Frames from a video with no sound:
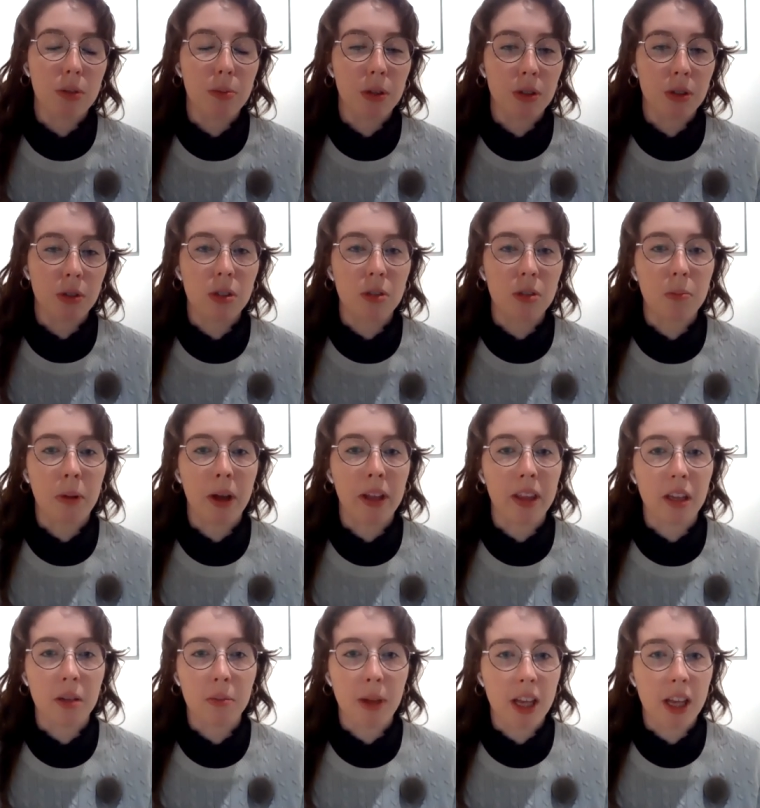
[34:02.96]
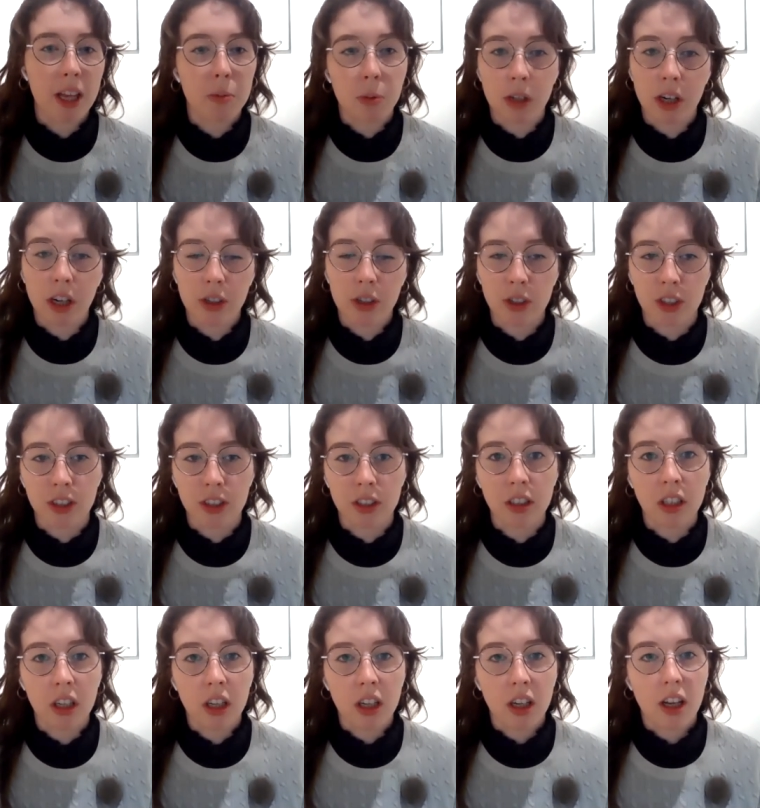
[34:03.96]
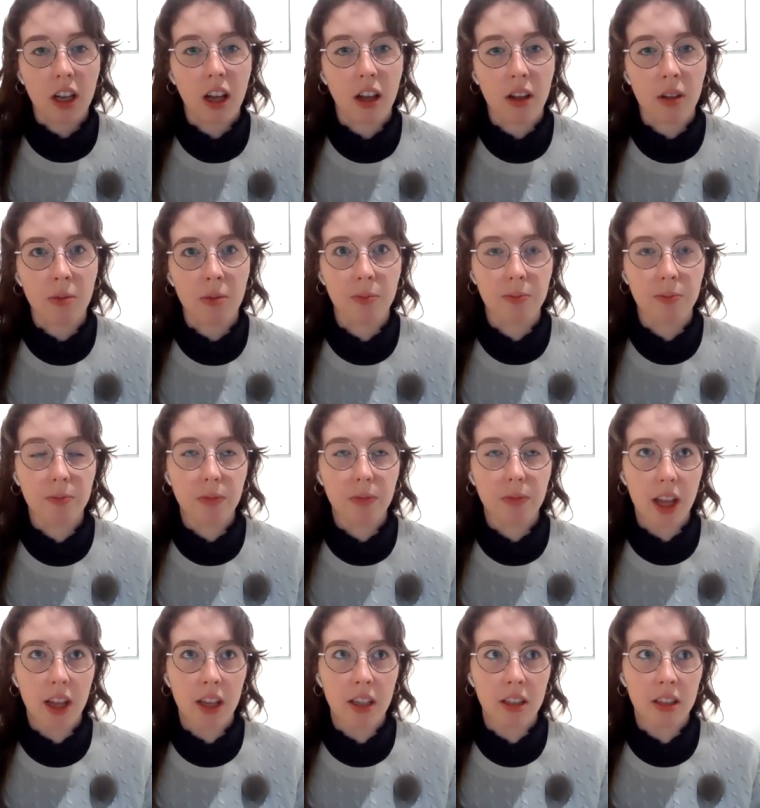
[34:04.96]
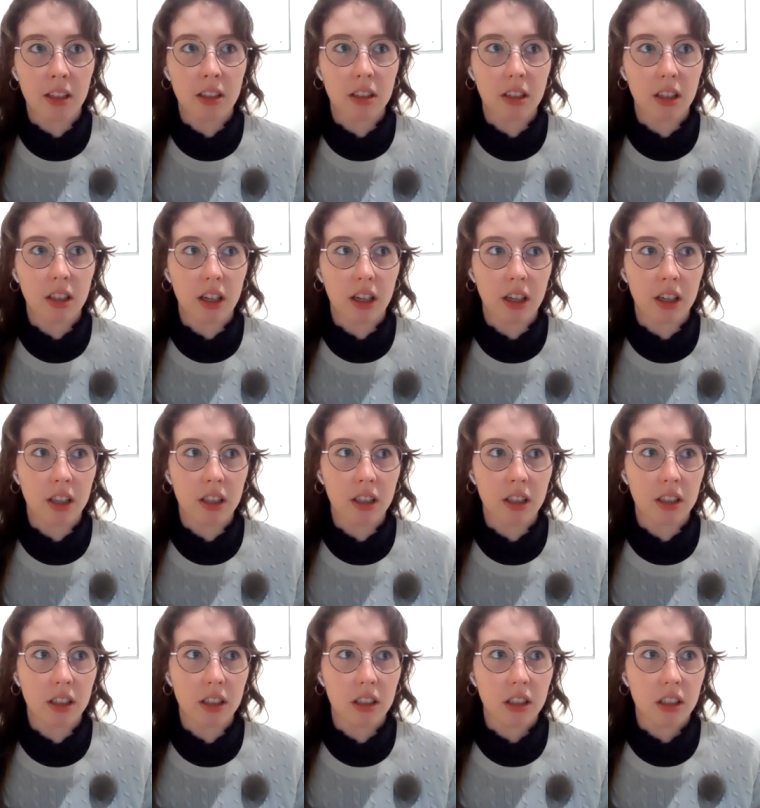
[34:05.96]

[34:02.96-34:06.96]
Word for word: reproduced by like mass production. Um, and uh,